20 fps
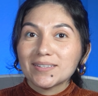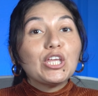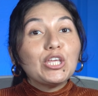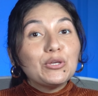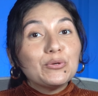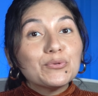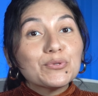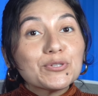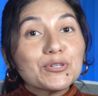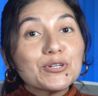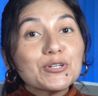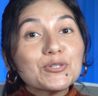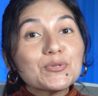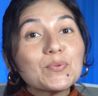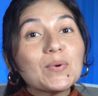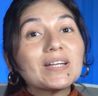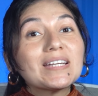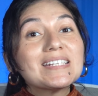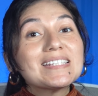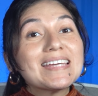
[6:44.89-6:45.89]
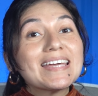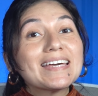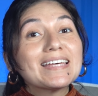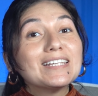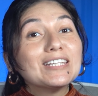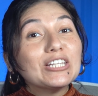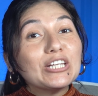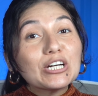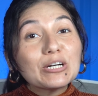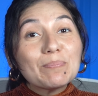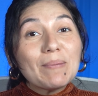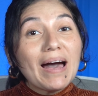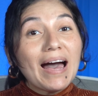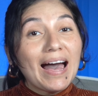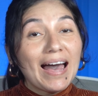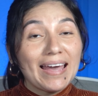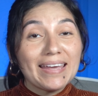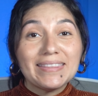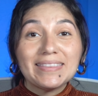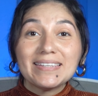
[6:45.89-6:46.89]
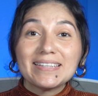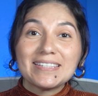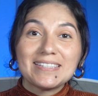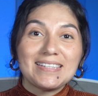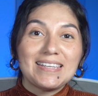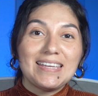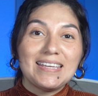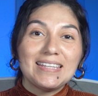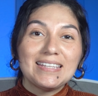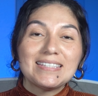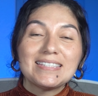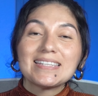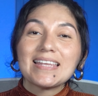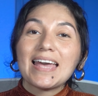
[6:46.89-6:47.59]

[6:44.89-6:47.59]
Users want to take a look behind the scenes